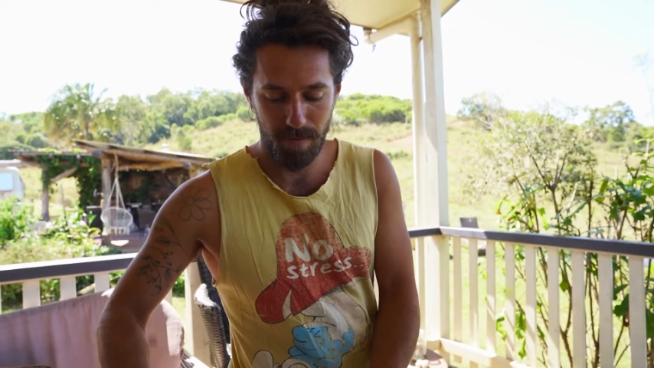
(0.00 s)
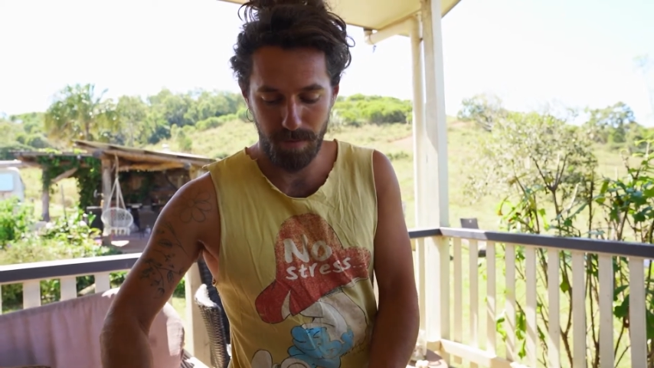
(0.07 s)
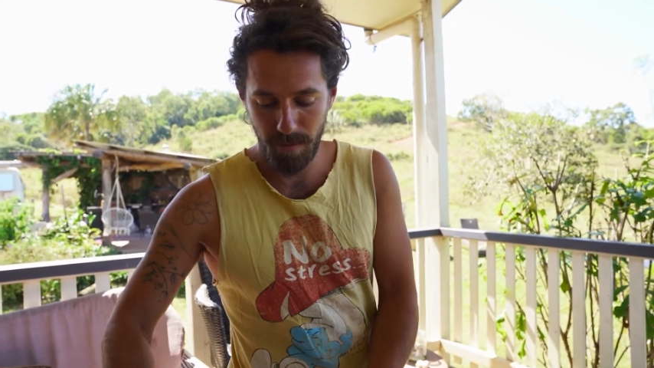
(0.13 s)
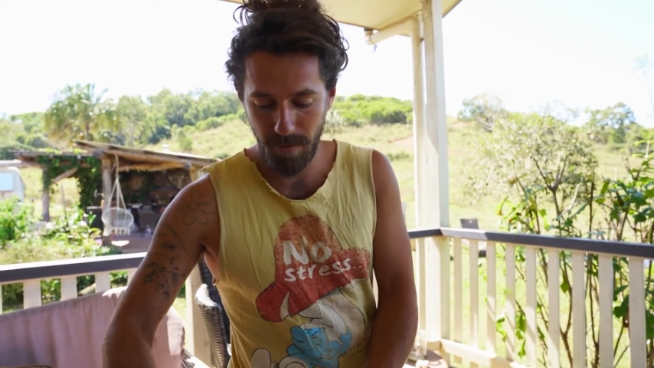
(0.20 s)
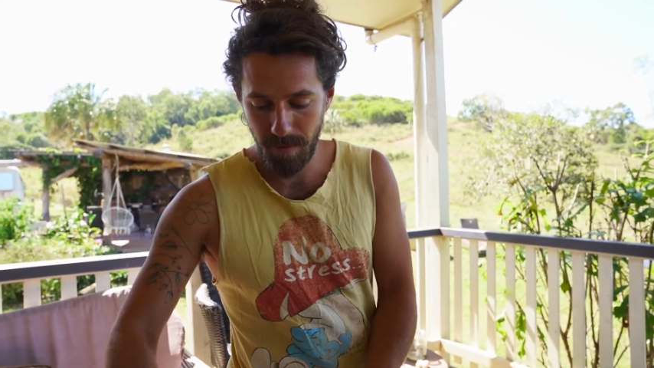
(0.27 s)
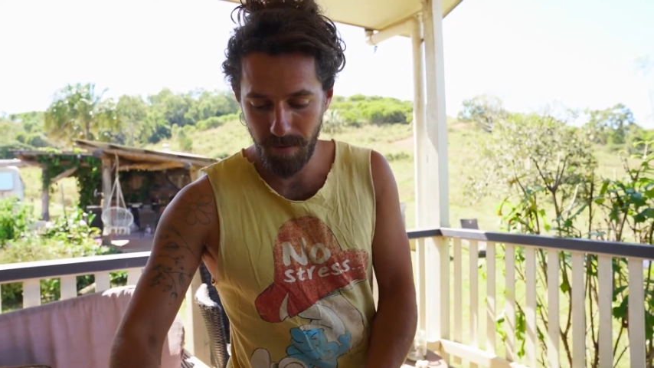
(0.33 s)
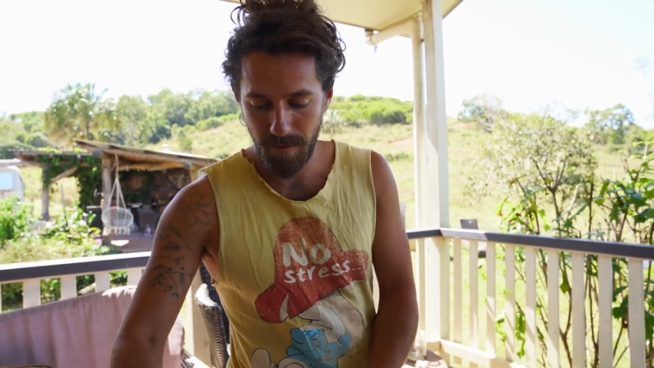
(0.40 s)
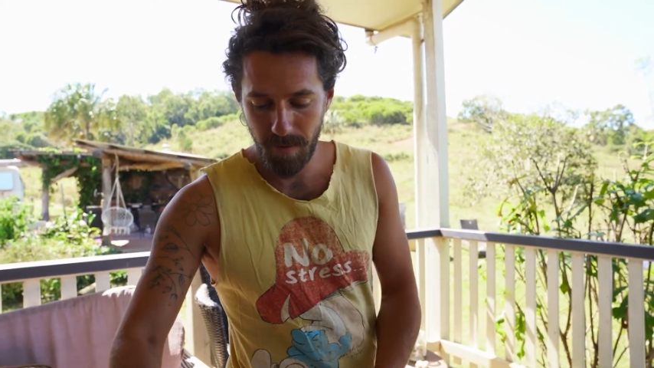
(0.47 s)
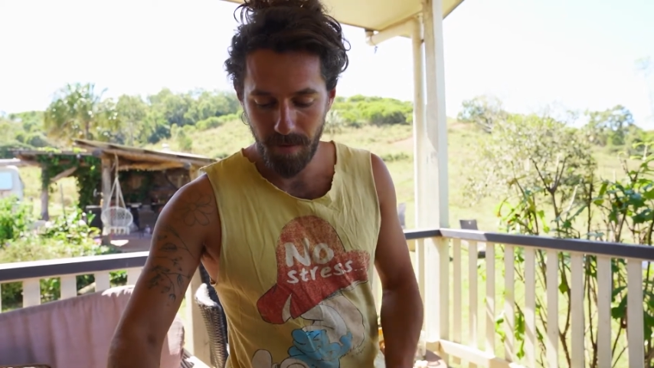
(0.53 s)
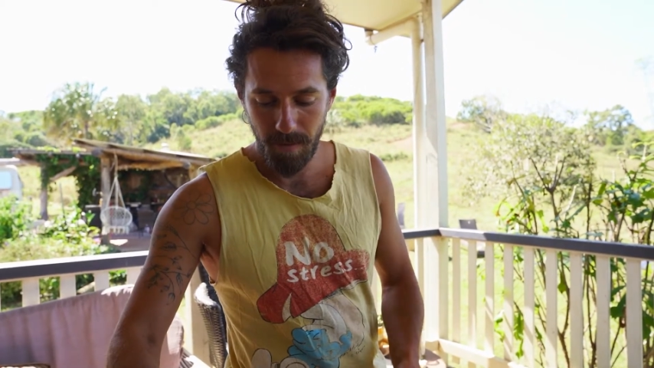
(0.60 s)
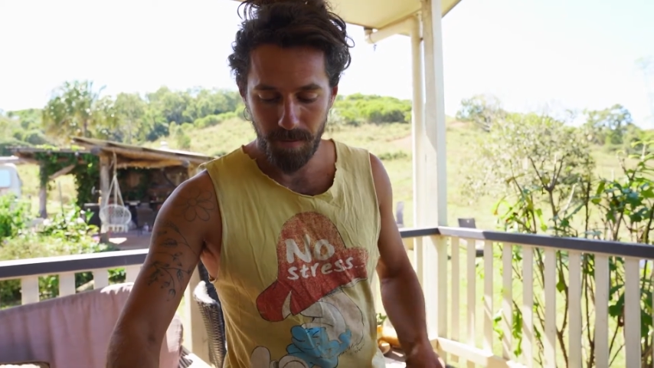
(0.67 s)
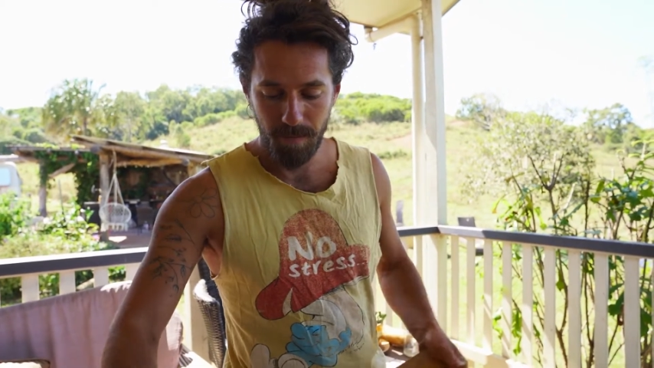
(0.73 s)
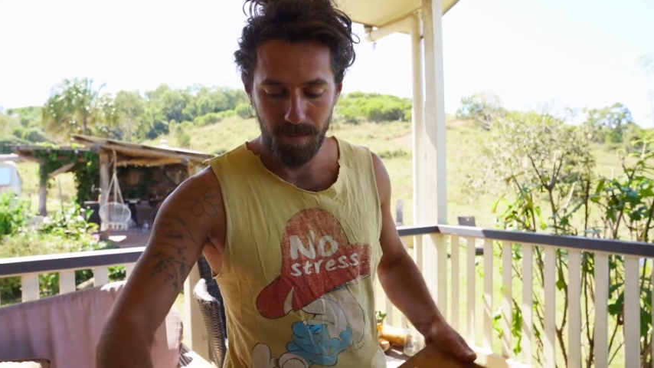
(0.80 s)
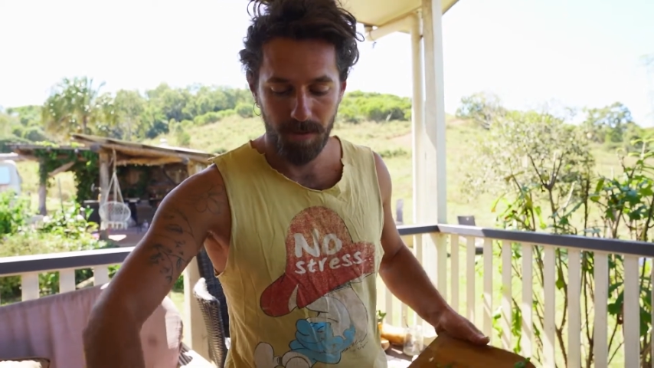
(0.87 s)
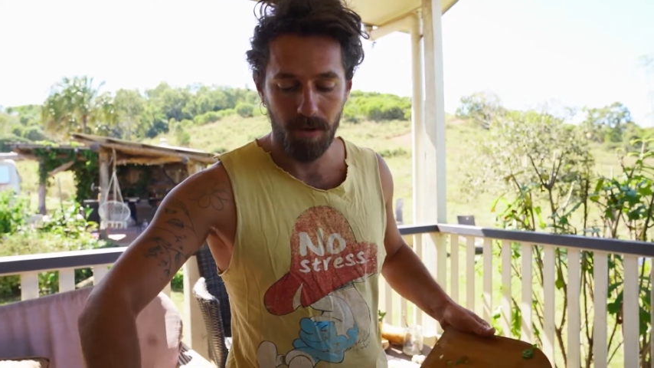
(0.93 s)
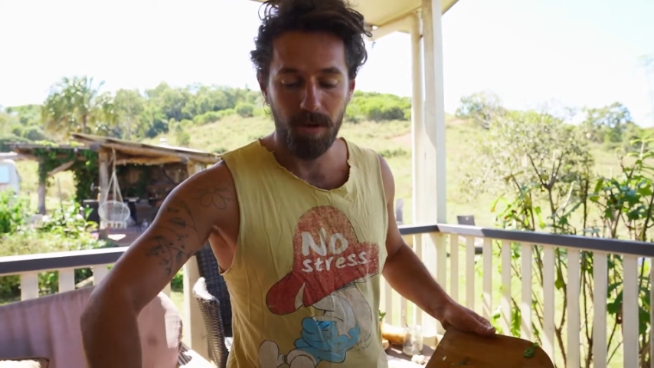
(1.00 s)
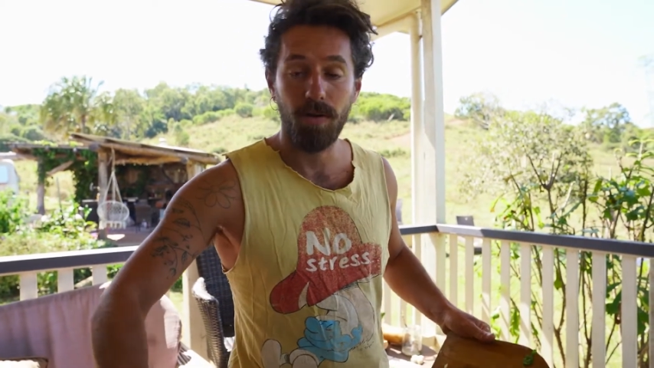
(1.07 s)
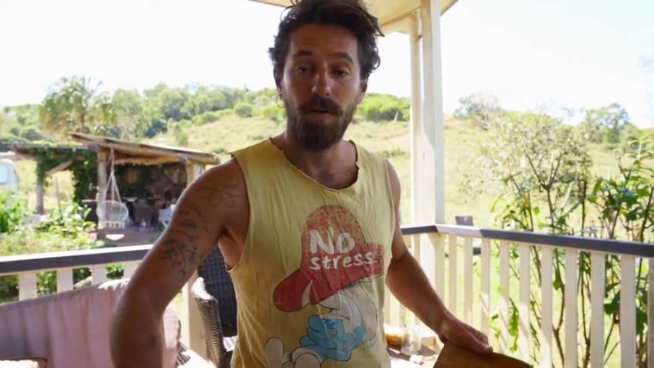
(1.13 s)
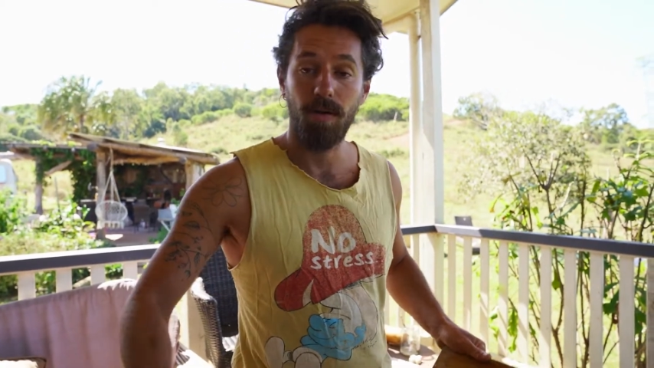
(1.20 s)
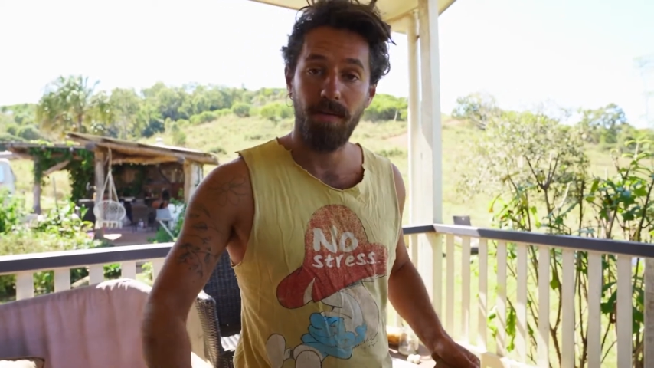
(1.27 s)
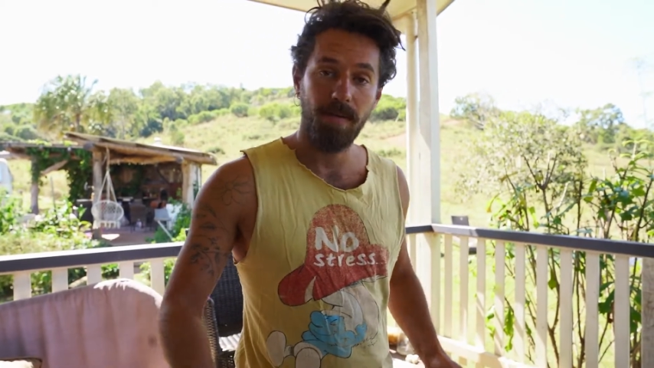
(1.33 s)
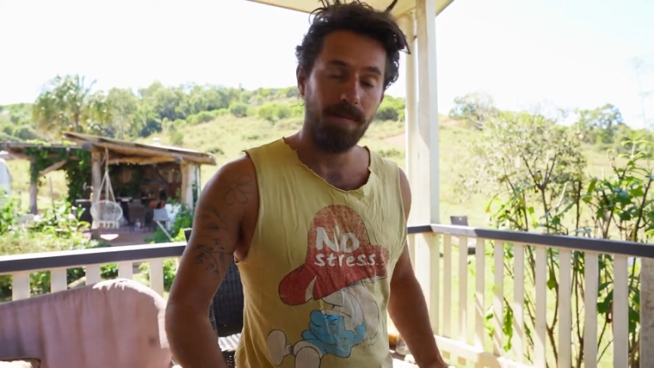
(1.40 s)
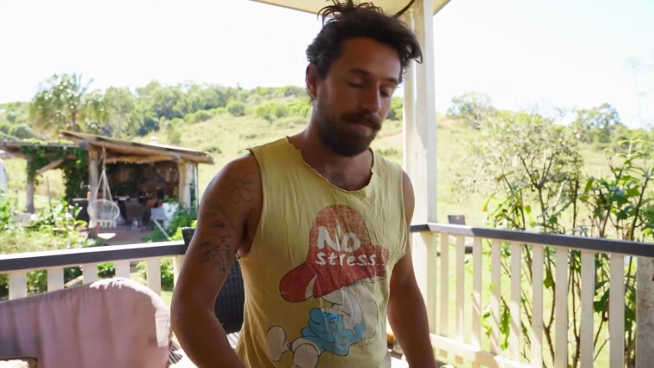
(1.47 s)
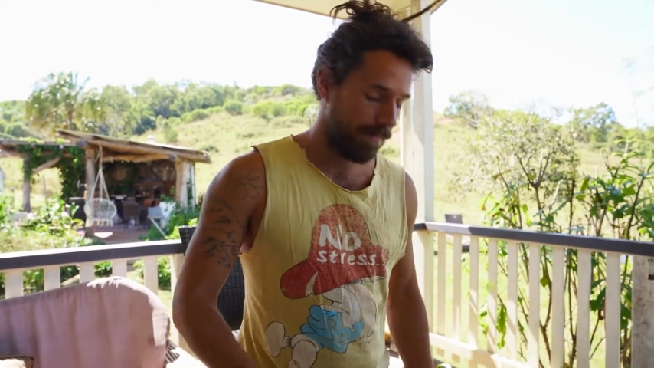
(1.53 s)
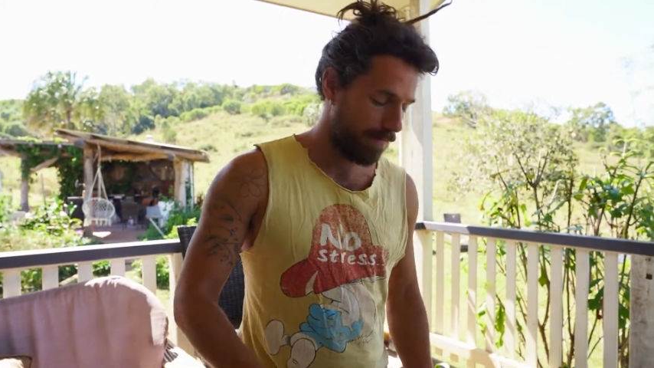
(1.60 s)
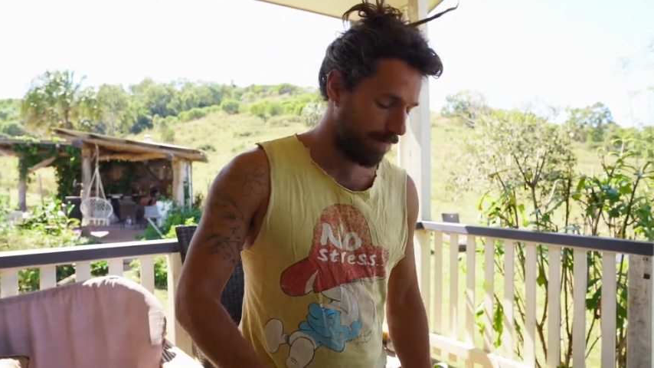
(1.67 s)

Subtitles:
food, not all of them,